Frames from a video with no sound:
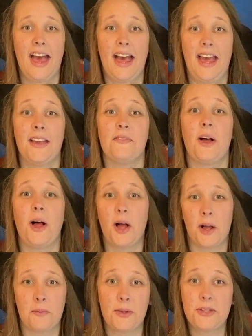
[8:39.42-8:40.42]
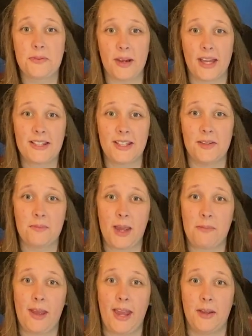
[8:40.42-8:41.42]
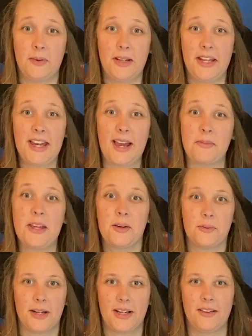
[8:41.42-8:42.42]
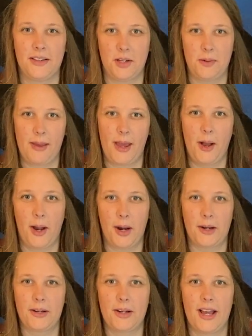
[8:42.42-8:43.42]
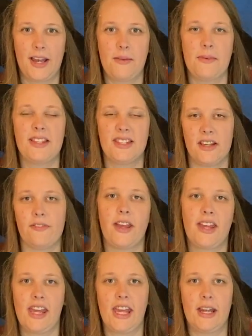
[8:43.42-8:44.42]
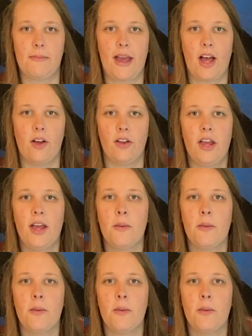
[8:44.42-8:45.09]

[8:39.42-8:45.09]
I have almost rescued my penguin. I'm gonna work a little bit harder on him and see if I can get him out.